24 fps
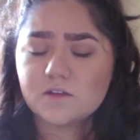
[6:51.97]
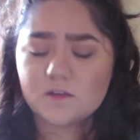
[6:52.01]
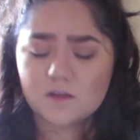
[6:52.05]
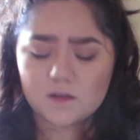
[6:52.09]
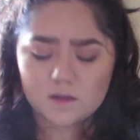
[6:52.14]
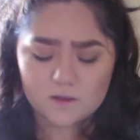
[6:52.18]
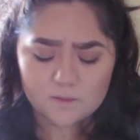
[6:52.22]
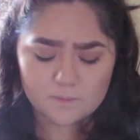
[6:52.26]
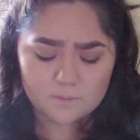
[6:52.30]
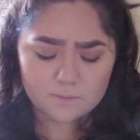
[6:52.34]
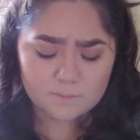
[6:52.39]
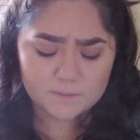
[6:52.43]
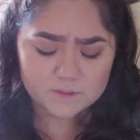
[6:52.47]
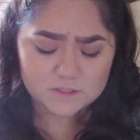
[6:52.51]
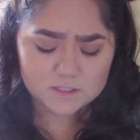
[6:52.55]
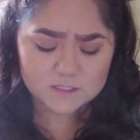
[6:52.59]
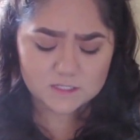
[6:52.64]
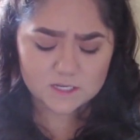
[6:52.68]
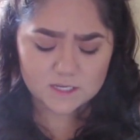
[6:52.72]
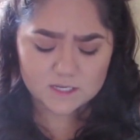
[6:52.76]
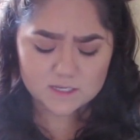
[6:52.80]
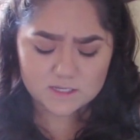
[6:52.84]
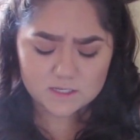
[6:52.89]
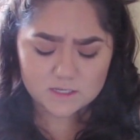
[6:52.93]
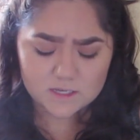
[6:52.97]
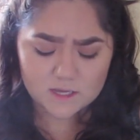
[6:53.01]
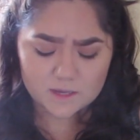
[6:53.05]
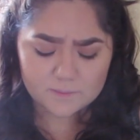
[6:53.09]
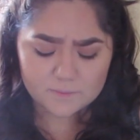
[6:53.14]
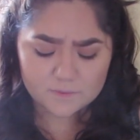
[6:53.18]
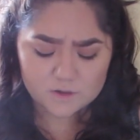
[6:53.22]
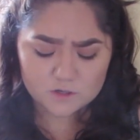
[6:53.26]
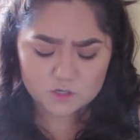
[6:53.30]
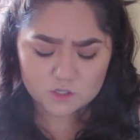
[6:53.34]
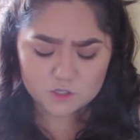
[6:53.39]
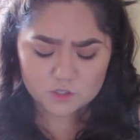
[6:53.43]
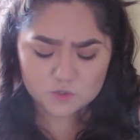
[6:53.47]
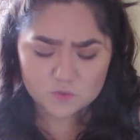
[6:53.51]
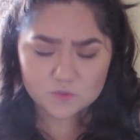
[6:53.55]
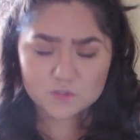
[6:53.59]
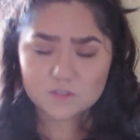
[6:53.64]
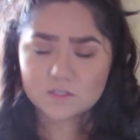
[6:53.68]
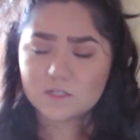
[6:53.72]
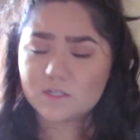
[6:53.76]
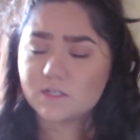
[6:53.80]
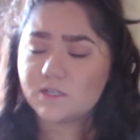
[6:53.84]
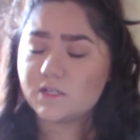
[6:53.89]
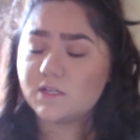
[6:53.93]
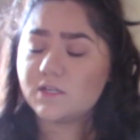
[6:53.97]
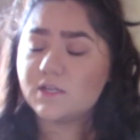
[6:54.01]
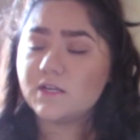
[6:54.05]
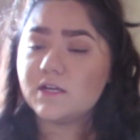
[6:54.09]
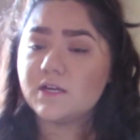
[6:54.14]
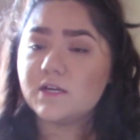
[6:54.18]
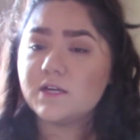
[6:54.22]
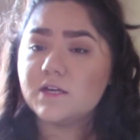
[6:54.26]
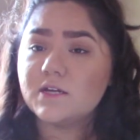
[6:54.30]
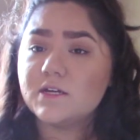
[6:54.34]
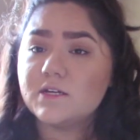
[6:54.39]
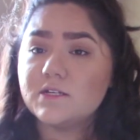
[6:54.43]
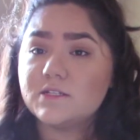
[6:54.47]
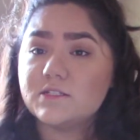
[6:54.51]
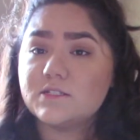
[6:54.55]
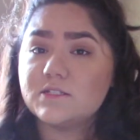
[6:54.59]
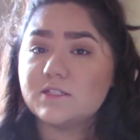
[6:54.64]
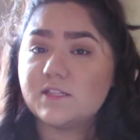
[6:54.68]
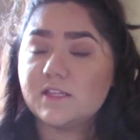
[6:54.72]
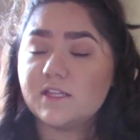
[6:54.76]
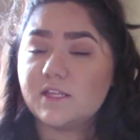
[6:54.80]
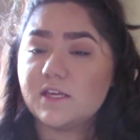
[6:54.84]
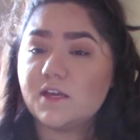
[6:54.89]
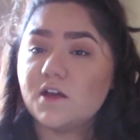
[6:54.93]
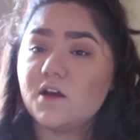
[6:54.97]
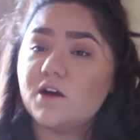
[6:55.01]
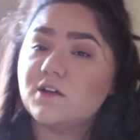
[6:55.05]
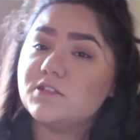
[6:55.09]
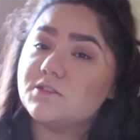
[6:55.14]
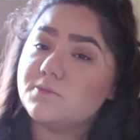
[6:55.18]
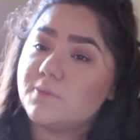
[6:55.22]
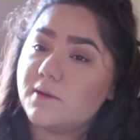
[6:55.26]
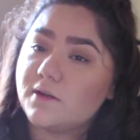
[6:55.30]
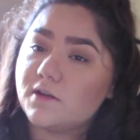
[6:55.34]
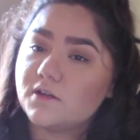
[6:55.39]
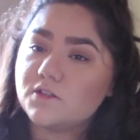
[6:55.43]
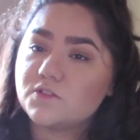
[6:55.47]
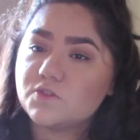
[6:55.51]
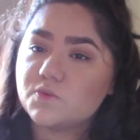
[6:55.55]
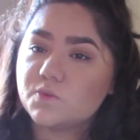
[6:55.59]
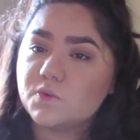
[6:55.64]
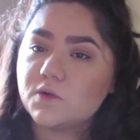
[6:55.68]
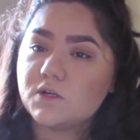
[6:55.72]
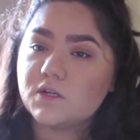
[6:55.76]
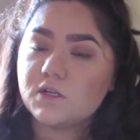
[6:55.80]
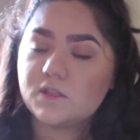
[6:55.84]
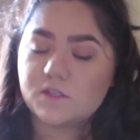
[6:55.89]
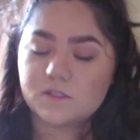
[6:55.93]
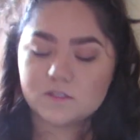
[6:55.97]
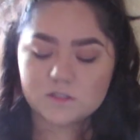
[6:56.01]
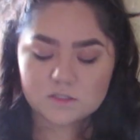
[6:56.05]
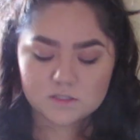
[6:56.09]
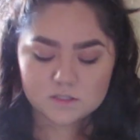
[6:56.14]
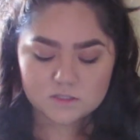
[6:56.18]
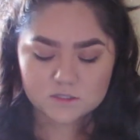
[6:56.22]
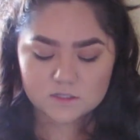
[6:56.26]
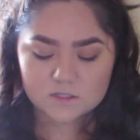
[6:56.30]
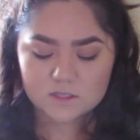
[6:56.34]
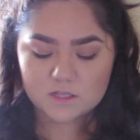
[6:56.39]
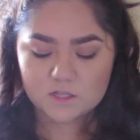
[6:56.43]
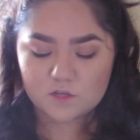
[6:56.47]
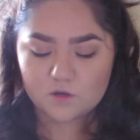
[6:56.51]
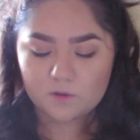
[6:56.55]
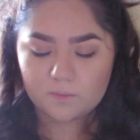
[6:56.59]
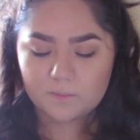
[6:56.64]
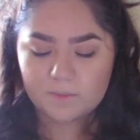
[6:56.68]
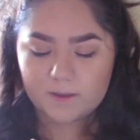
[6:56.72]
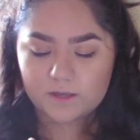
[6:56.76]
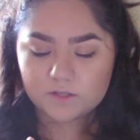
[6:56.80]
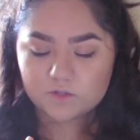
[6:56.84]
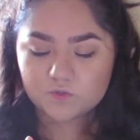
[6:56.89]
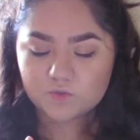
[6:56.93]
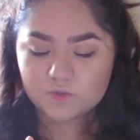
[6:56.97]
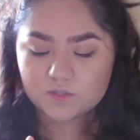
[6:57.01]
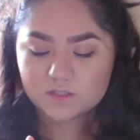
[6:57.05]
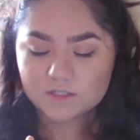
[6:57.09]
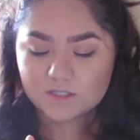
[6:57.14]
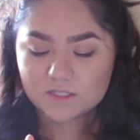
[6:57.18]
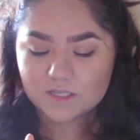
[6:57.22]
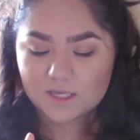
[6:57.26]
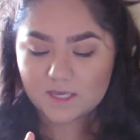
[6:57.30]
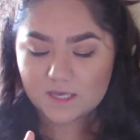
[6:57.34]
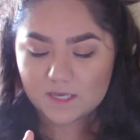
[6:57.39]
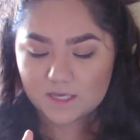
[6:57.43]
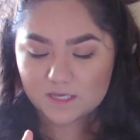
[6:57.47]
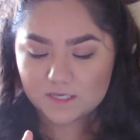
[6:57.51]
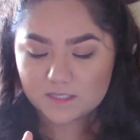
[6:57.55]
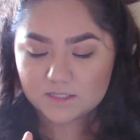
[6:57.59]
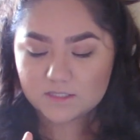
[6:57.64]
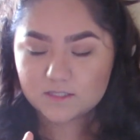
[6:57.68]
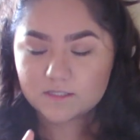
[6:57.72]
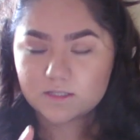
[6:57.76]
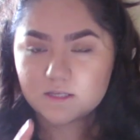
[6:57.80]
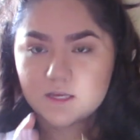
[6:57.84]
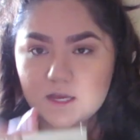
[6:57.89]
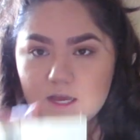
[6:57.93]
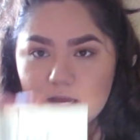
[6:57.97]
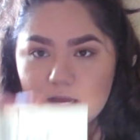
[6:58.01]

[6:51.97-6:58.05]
but today I'm gonna use a Select Cosmetics one, and this is Cleopatra's Kiss